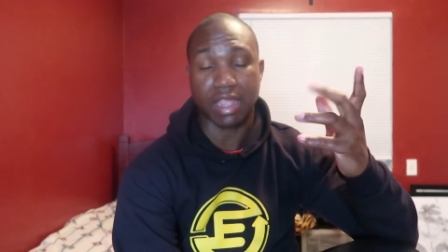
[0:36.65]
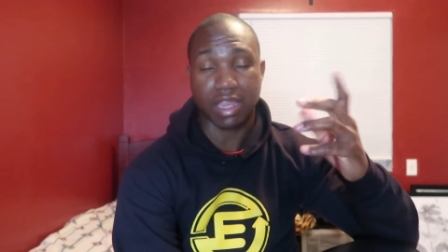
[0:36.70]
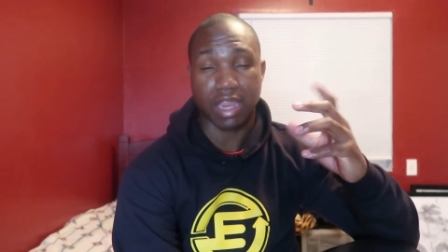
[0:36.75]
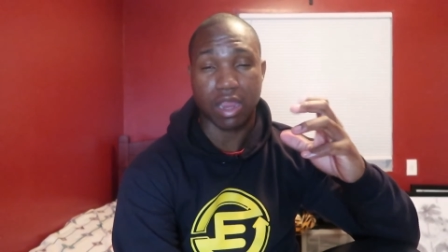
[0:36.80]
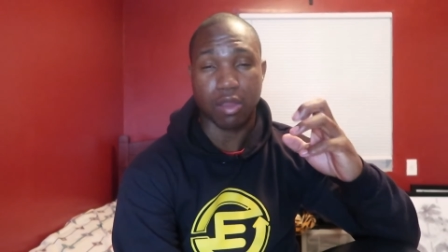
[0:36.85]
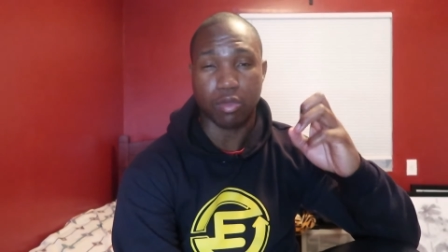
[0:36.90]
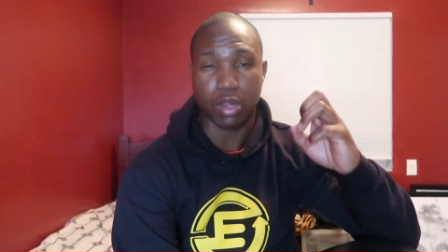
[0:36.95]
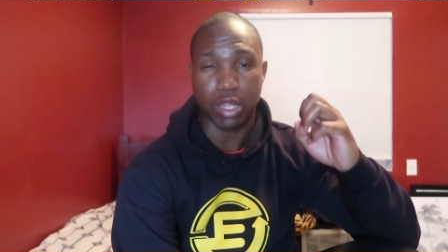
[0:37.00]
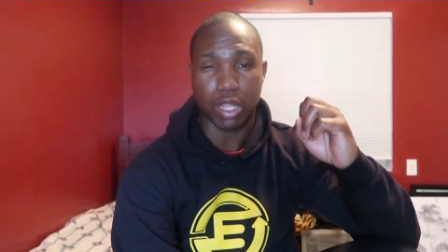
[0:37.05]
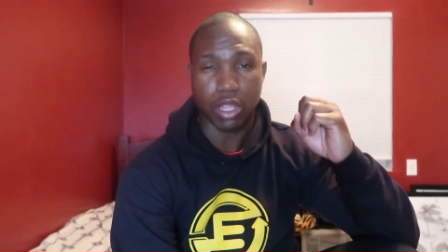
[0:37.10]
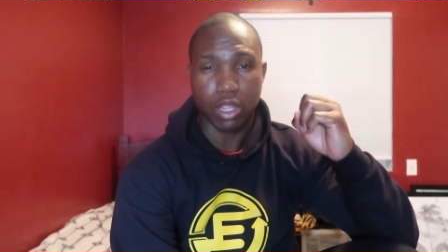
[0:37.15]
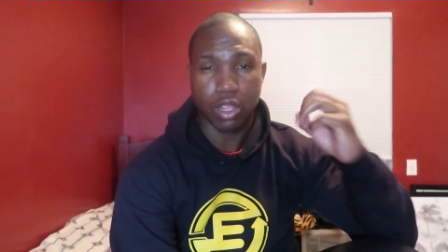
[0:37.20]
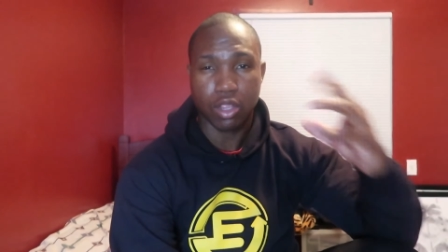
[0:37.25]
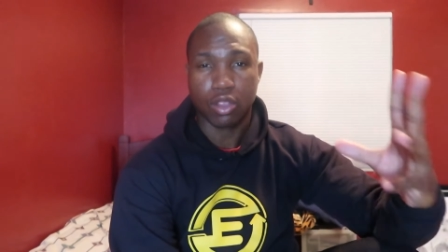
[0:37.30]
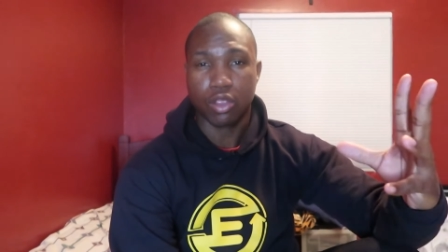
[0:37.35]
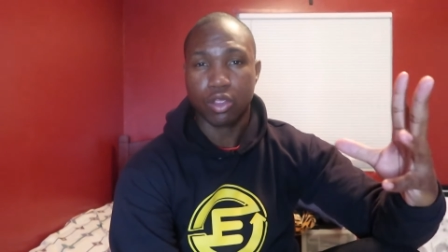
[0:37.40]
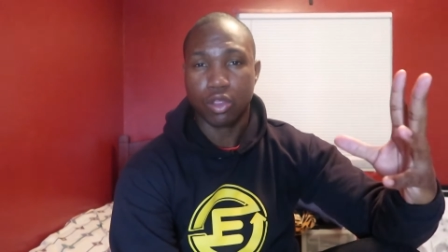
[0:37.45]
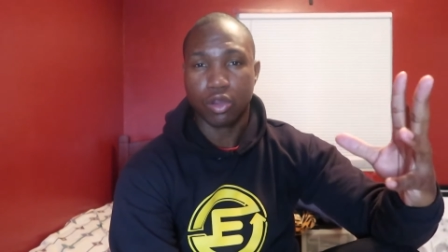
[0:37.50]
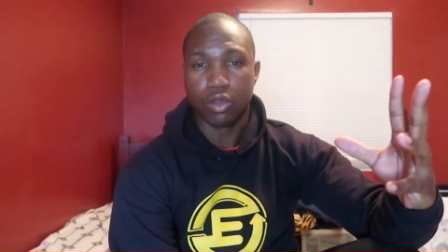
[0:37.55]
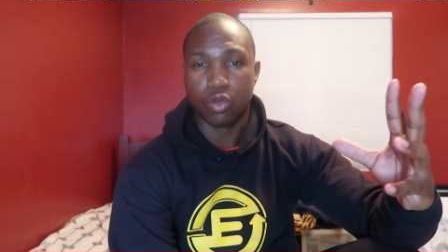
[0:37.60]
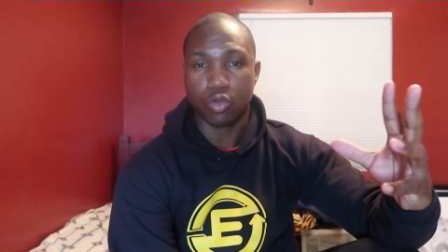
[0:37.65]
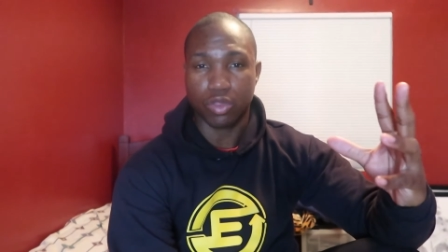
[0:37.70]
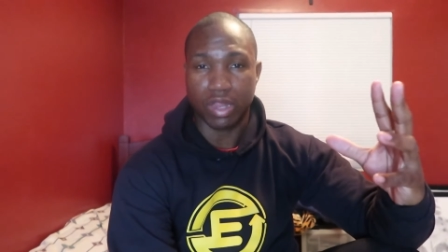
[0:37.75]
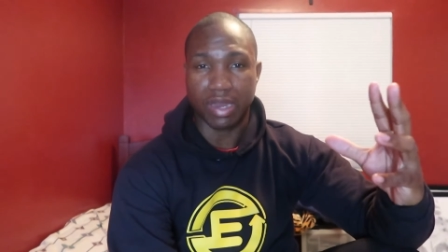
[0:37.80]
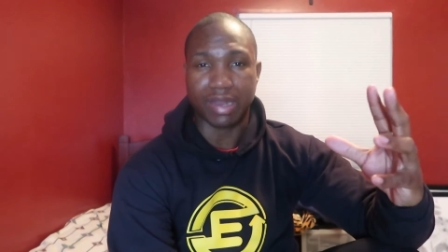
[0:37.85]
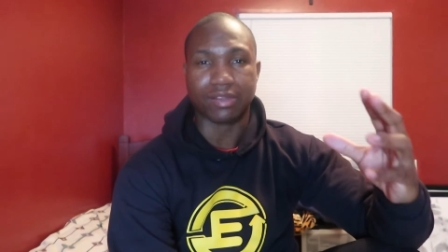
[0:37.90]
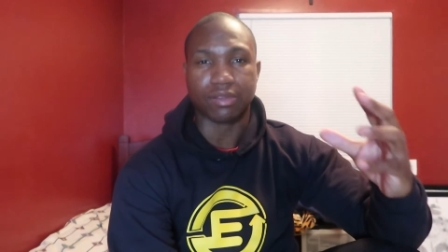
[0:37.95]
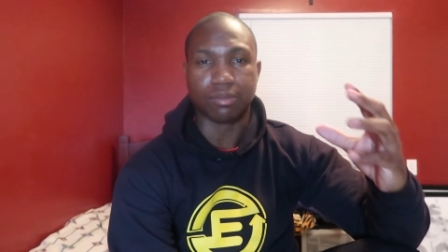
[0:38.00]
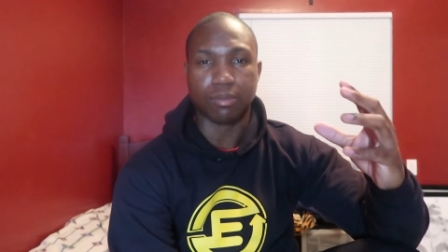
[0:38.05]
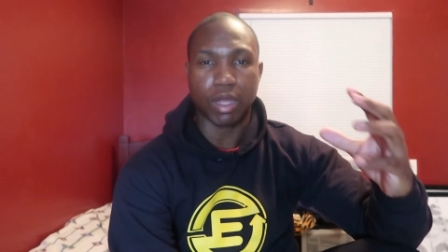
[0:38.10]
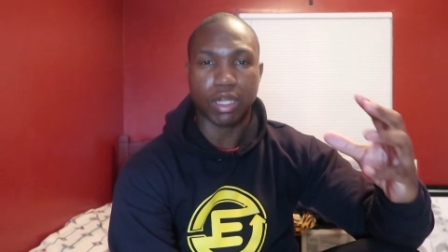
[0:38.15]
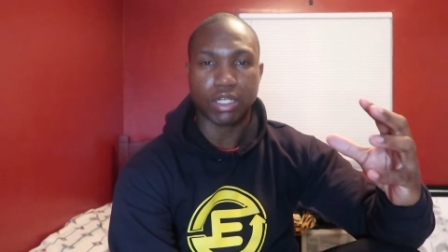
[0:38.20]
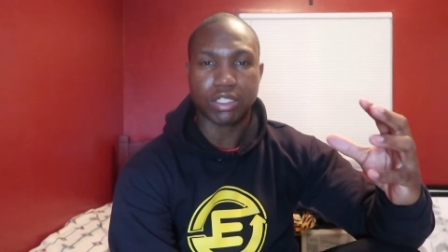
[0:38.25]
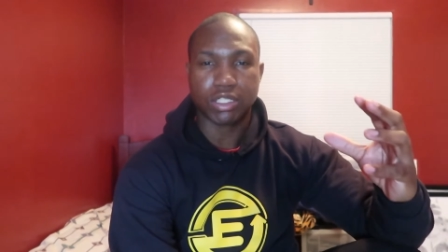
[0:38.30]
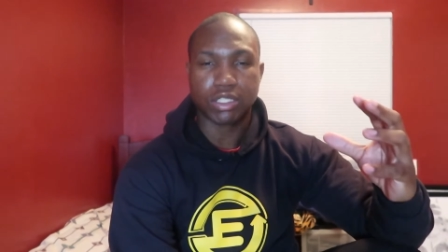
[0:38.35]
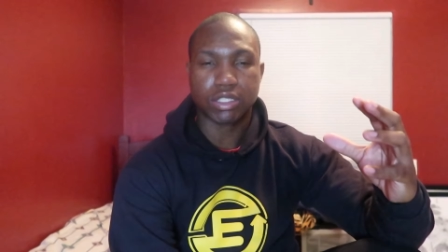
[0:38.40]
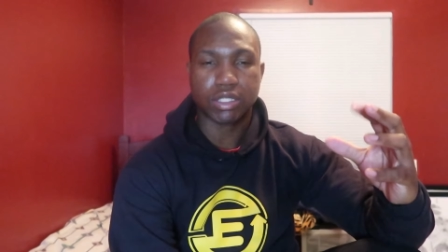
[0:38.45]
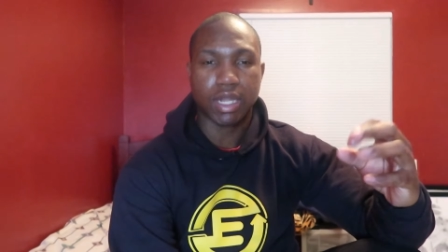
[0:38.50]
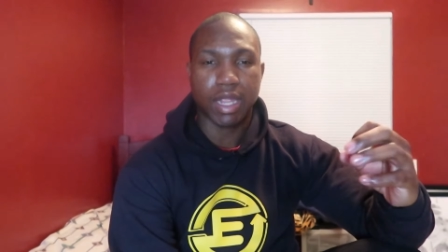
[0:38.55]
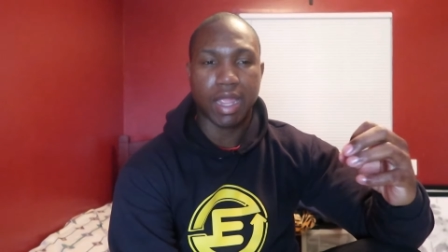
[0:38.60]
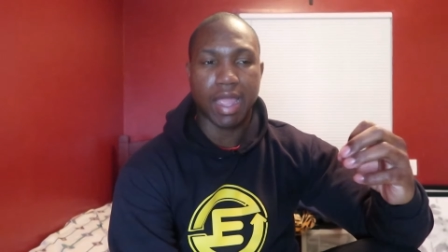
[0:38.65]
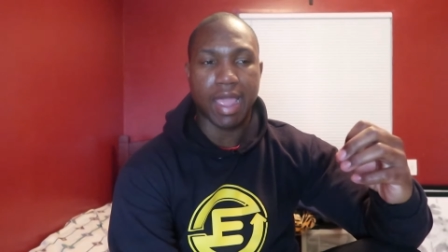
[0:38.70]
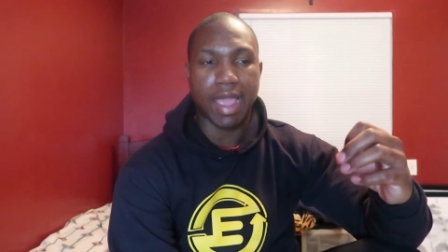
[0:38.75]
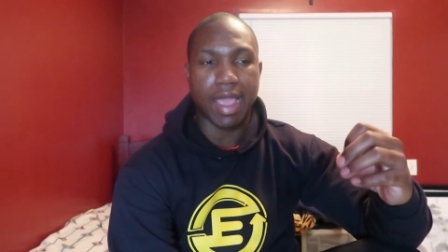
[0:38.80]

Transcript: I can't really do that as much.